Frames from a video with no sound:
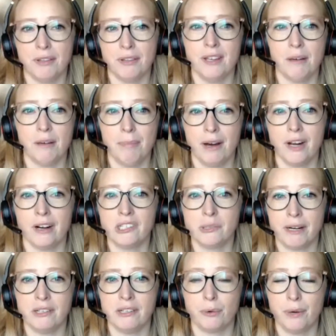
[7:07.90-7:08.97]
their
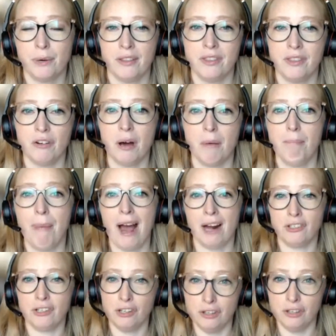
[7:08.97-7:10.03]
experience in a way that they'll come
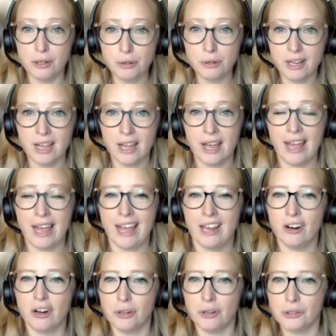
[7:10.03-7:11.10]
back to you
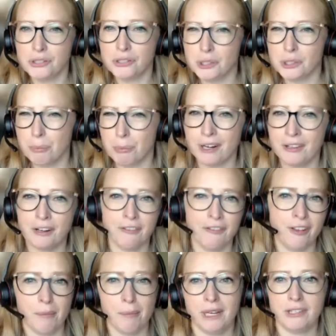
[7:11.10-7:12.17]
and also bring their
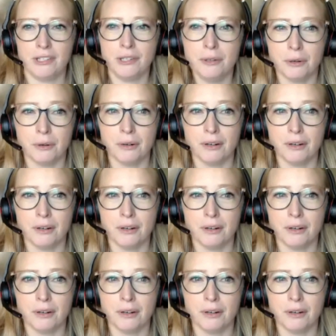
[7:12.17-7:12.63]
family too.